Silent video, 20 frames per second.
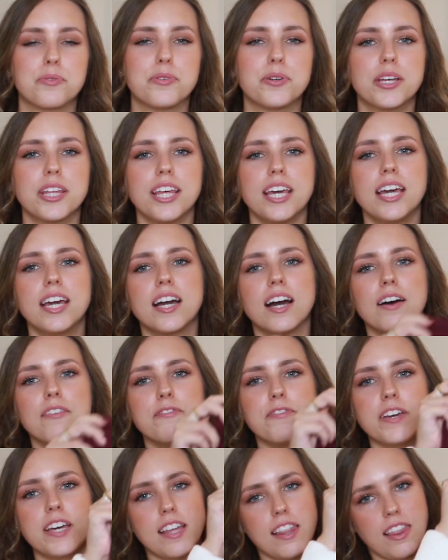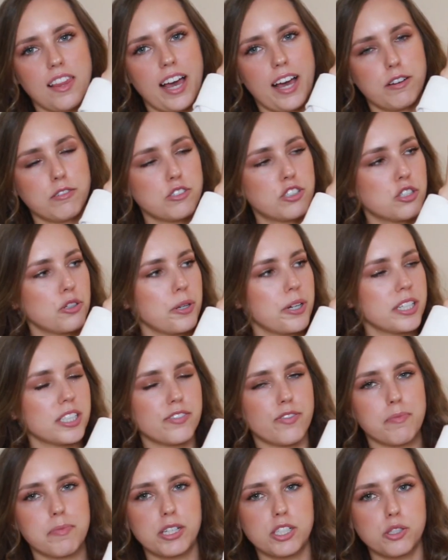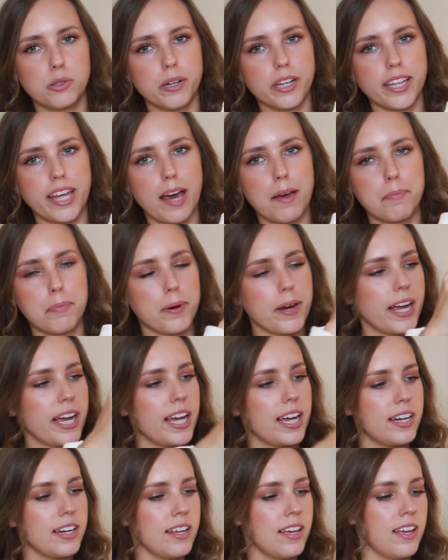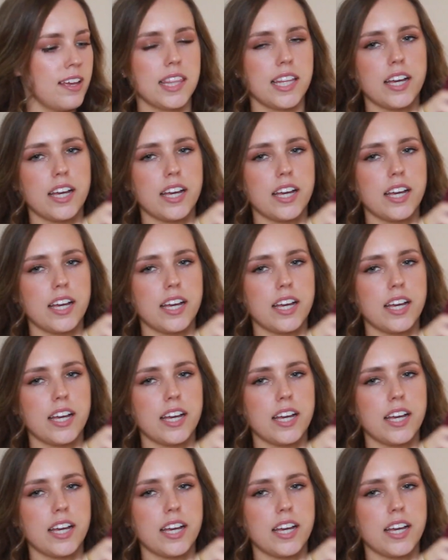really comfy lounge shorts from the Joy Lab brand.